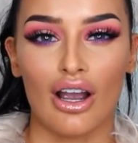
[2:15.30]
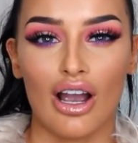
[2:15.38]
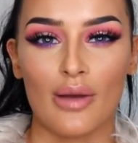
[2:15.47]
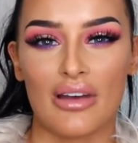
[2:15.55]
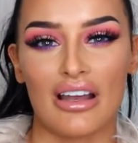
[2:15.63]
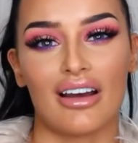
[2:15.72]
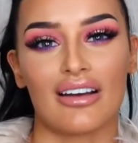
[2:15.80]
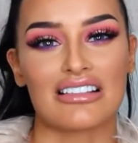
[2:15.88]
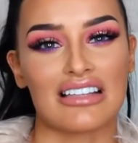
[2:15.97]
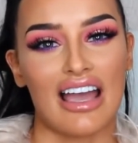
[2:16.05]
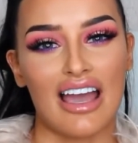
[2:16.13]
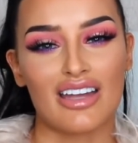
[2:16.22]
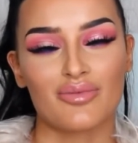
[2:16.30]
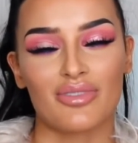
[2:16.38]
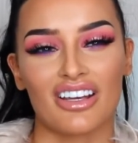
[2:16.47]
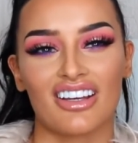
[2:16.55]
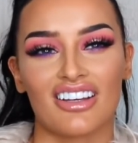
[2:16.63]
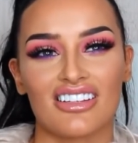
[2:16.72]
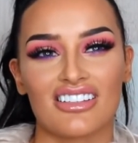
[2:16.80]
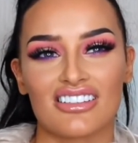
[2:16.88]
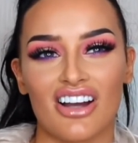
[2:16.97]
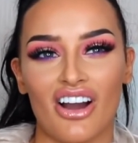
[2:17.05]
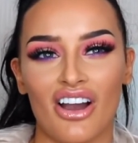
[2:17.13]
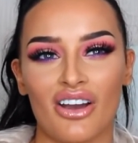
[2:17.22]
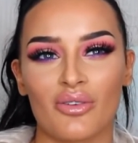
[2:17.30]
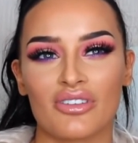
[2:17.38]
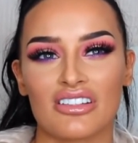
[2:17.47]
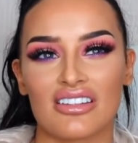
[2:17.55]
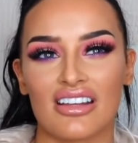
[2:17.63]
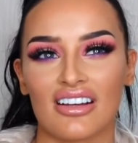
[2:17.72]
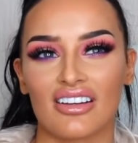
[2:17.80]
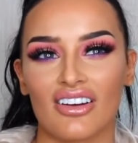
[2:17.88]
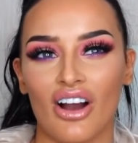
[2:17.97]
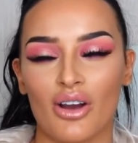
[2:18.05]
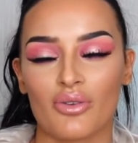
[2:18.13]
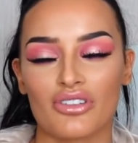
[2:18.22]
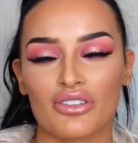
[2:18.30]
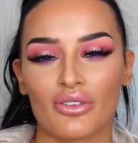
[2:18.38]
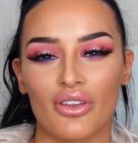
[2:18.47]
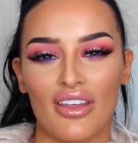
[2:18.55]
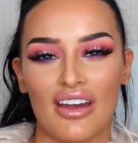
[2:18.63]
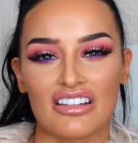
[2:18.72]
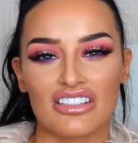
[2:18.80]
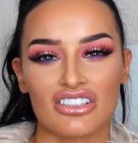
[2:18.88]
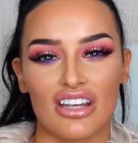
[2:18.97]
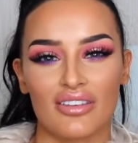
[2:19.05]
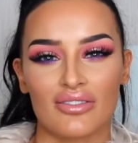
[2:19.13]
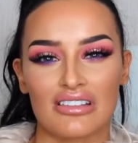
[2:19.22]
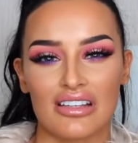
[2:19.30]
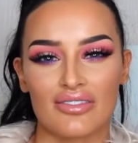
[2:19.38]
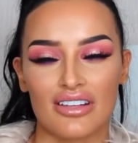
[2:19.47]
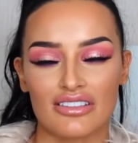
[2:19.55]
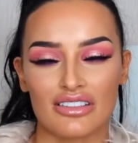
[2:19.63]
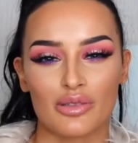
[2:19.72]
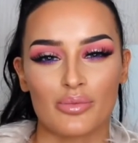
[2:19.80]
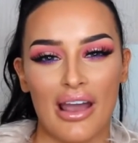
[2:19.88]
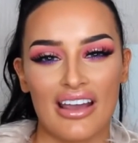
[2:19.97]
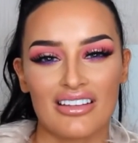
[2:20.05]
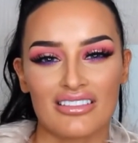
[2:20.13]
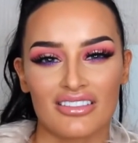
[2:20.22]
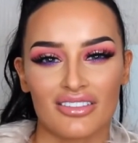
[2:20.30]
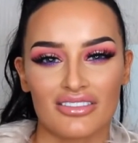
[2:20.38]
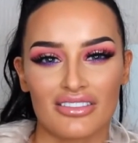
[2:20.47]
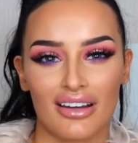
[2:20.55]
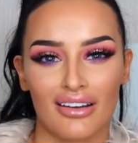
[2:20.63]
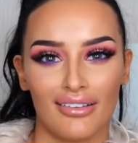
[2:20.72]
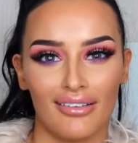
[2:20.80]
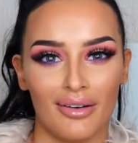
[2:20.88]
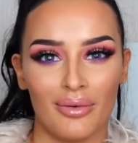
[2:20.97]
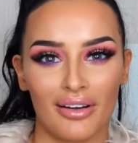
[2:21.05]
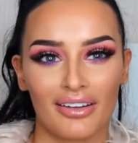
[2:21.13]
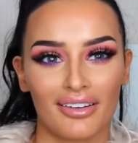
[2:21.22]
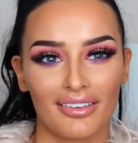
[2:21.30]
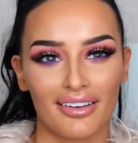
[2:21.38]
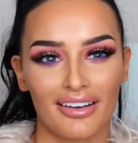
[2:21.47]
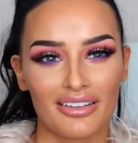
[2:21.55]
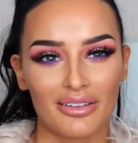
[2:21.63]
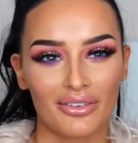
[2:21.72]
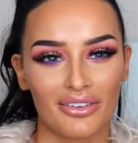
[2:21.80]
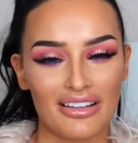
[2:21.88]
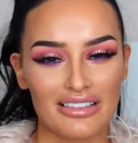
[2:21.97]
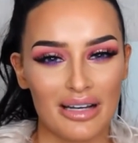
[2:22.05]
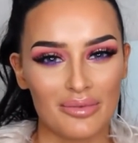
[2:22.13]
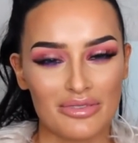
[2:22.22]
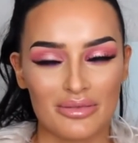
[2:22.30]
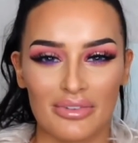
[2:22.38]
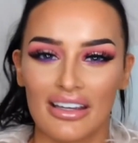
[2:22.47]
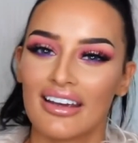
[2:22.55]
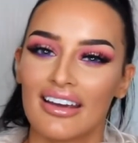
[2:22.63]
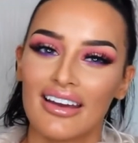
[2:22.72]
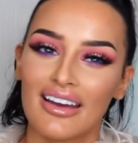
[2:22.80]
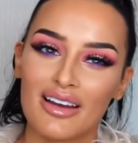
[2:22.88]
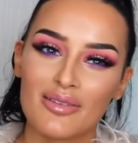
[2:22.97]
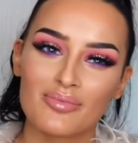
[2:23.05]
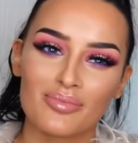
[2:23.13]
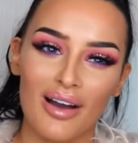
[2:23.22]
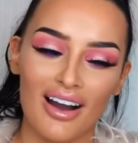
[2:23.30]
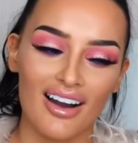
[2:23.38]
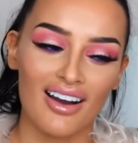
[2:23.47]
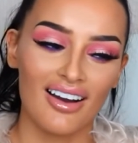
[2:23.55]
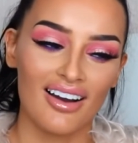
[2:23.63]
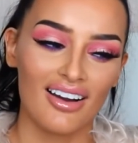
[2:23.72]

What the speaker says: a bit like scared because I always thought that they had to shave your teeth down to little pegs, and I was like, oh my god, like I don't want that to happen to me. But